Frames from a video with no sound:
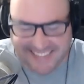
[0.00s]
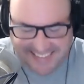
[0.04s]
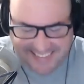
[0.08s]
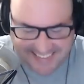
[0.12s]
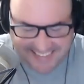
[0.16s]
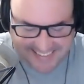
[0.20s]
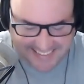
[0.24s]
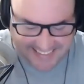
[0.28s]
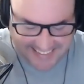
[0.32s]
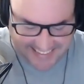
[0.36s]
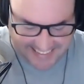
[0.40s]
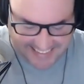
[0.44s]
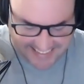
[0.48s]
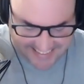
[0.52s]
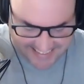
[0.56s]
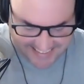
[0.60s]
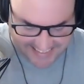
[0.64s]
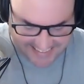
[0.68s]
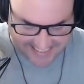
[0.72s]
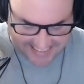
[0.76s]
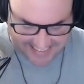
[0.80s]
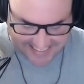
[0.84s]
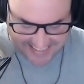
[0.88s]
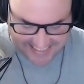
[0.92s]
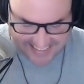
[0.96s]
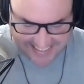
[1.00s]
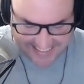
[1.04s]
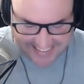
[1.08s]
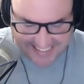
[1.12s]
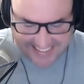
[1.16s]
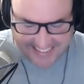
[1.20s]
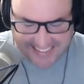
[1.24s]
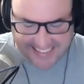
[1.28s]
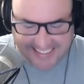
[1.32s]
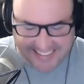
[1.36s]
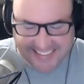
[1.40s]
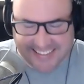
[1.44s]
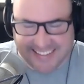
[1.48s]

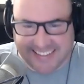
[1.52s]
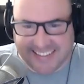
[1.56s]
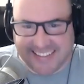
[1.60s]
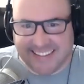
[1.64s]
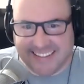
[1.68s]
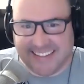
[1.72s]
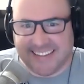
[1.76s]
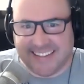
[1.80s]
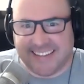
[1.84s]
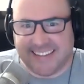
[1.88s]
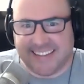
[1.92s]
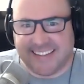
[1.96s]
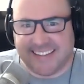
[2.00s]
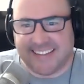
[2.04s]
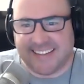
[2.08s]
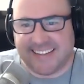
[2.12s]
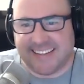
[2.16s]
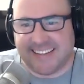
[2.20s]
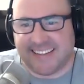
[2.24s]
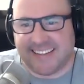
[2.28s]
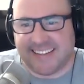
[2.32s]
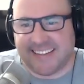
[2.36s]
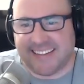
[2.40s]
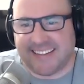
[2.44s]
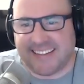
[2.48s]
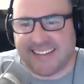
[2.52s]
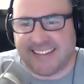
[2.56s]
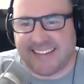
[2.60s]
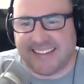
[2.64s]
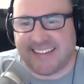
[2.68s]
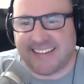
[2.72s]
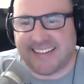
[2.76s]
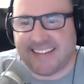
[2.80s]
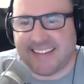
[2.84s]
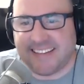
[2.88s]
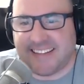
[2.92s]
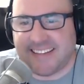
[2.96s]
[no speech]